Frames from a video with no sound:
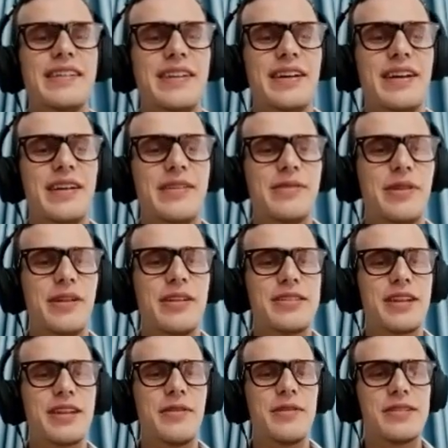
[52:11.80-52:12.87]
Yeah. Well,
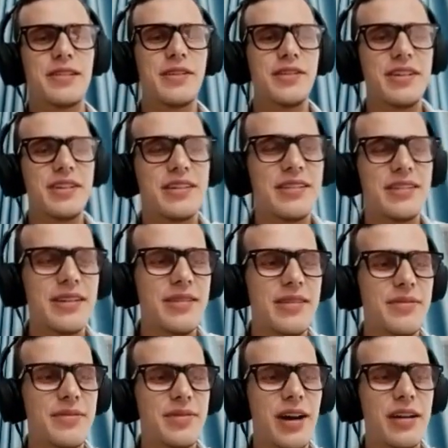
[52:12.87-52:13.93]
it's always learning in
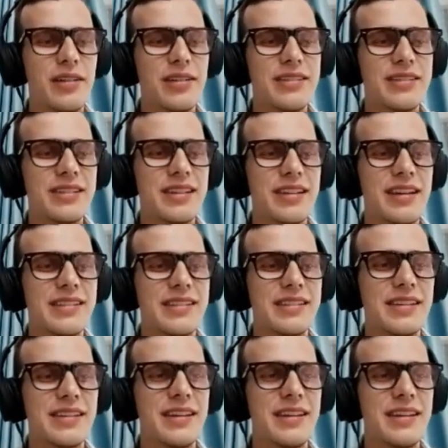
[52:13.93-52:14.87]
progress, I guess.